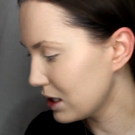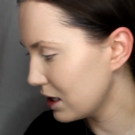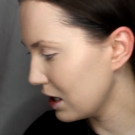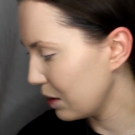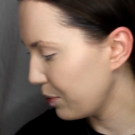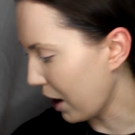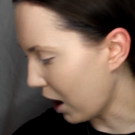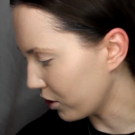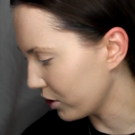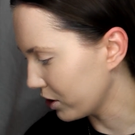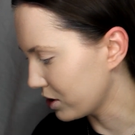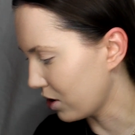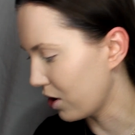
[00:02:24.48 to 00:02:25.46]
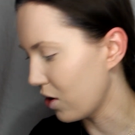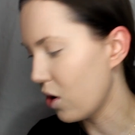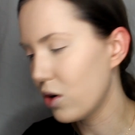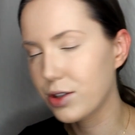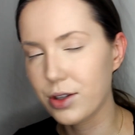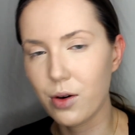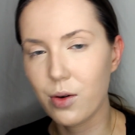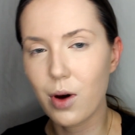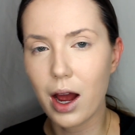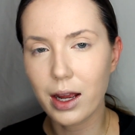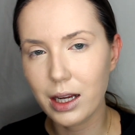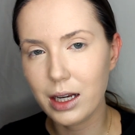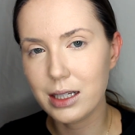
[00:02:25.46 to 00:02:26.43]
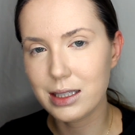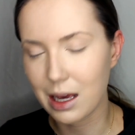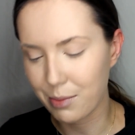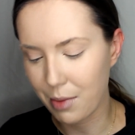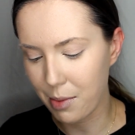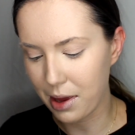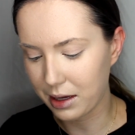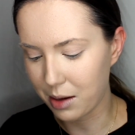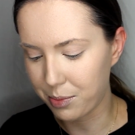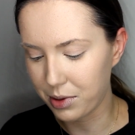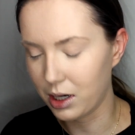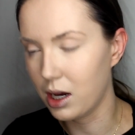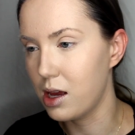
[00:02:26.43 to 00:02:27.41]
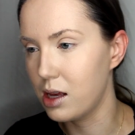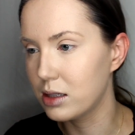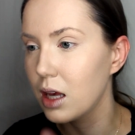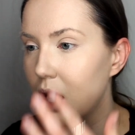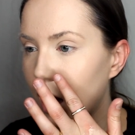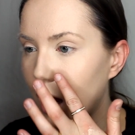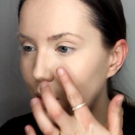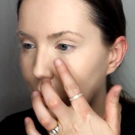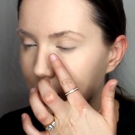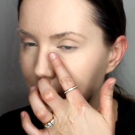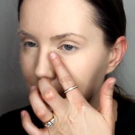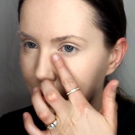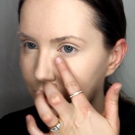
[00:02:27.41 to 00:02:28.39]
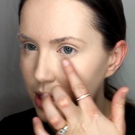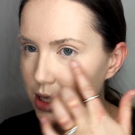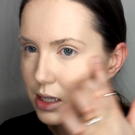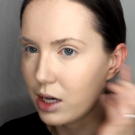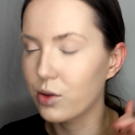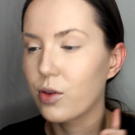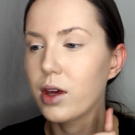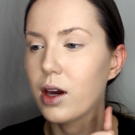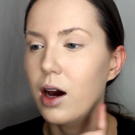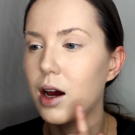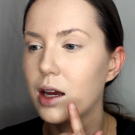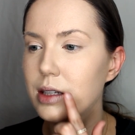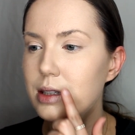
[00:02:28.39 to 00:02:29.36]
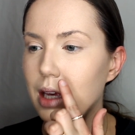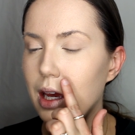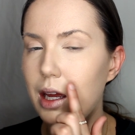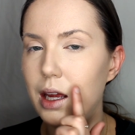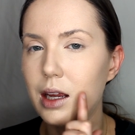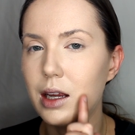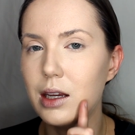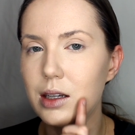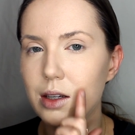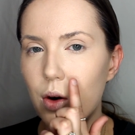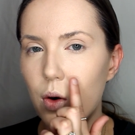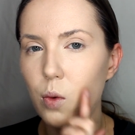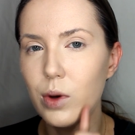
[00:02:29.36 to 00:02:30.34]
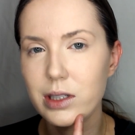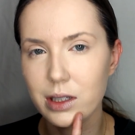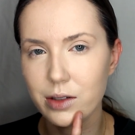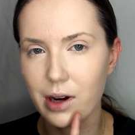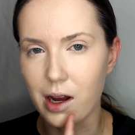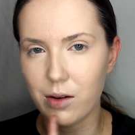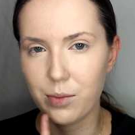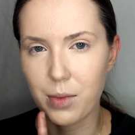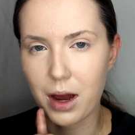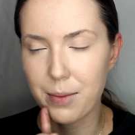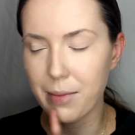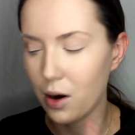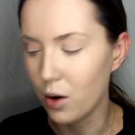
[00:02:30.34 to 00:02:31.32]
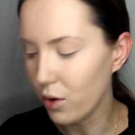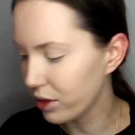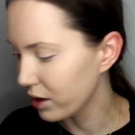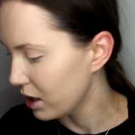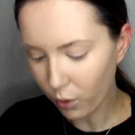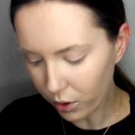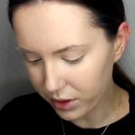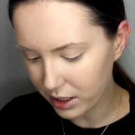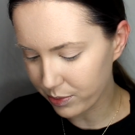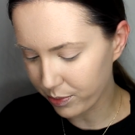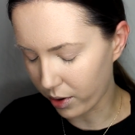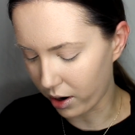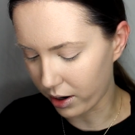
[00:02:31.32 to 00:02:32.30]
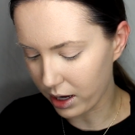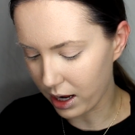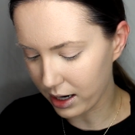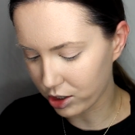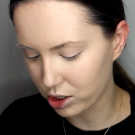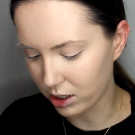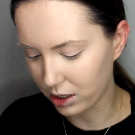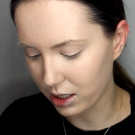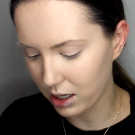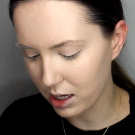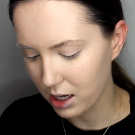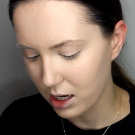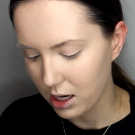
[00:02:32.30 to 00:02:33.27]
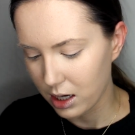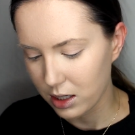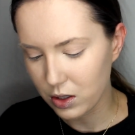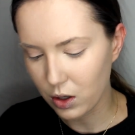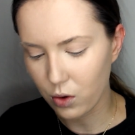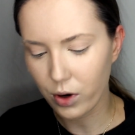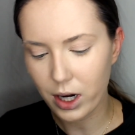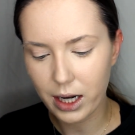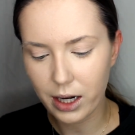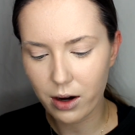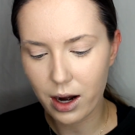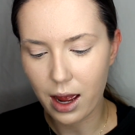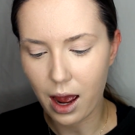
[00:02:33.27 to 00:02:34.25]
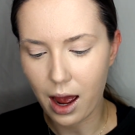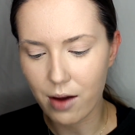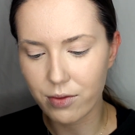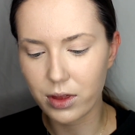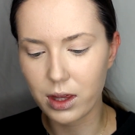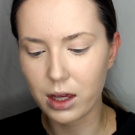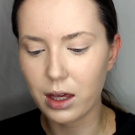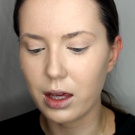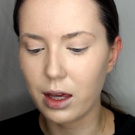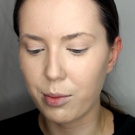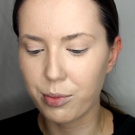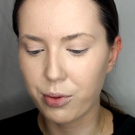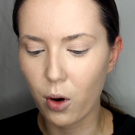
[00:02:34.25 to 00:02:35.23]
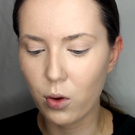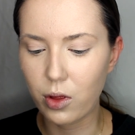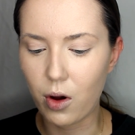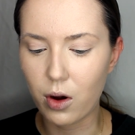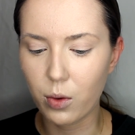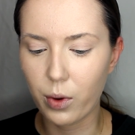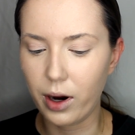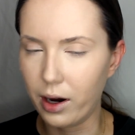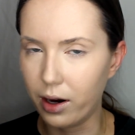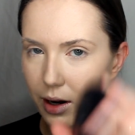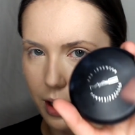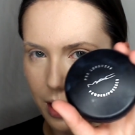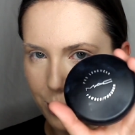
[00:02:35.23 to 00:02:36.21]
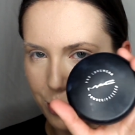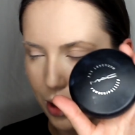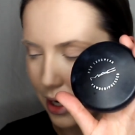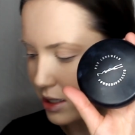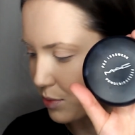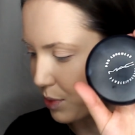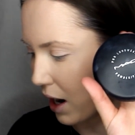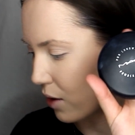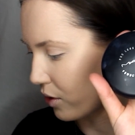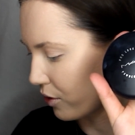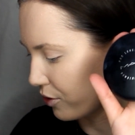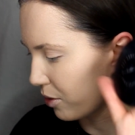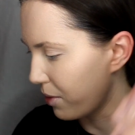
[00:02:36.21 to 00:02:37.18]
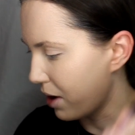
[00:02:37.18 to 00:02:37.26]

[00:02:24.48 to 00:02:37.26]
the powder is on, also I need to set my makeup because I will crease under the eyes and always around my mouth. For this part actually, so right here I have the Pro Longwear pressed powder from